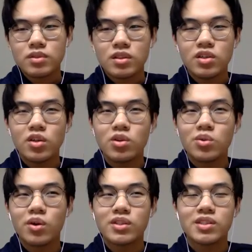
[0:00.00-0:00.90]

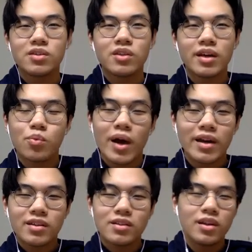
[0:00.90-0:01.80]
you are still
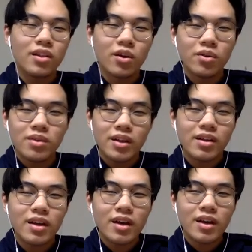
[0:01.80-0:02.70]
working alone. And
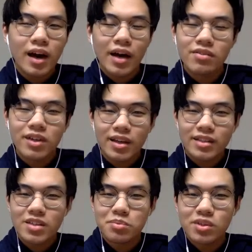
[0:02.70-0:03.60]
I didn't really like
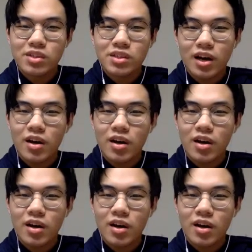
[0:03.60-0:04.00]
that as much.